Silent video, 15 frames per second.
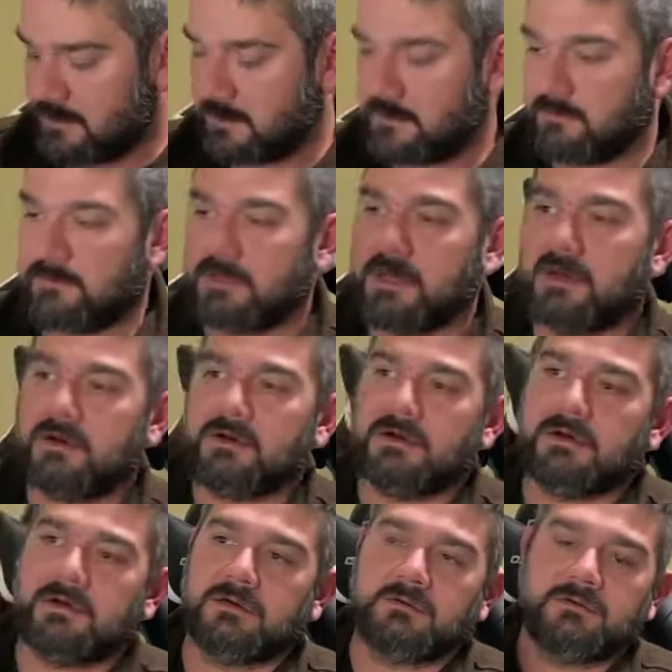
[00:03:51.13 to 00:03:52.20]
we got
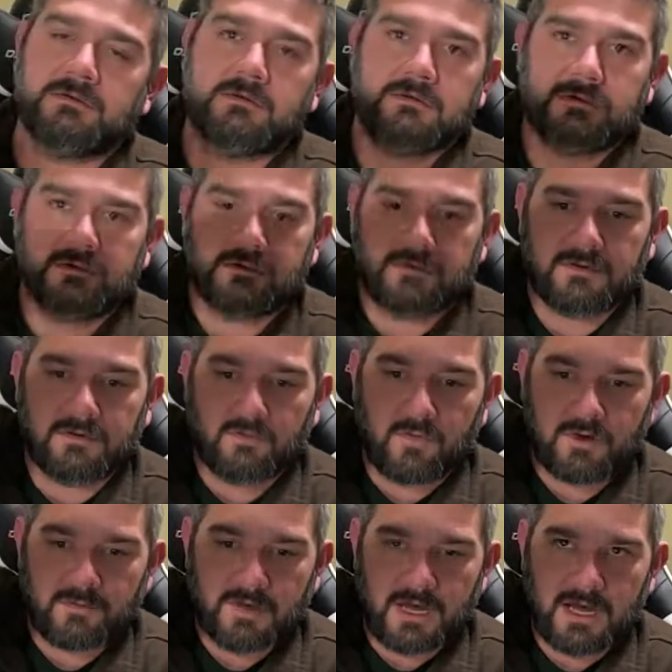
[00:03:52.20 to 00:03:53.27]
our
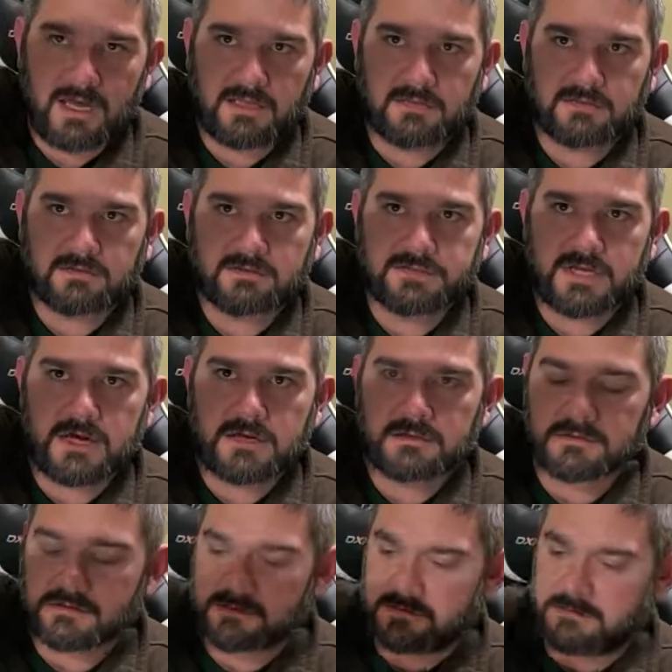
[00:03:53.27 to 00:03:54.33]
1x little
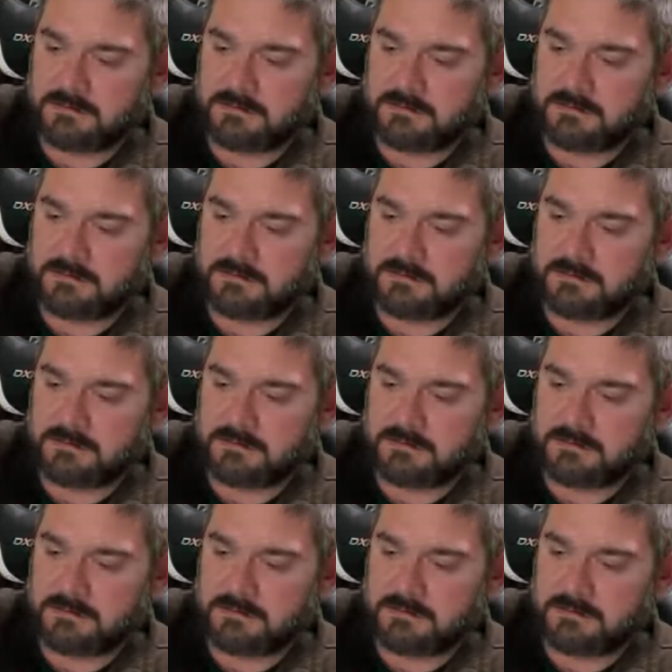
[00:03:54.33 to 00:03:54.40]
dongle.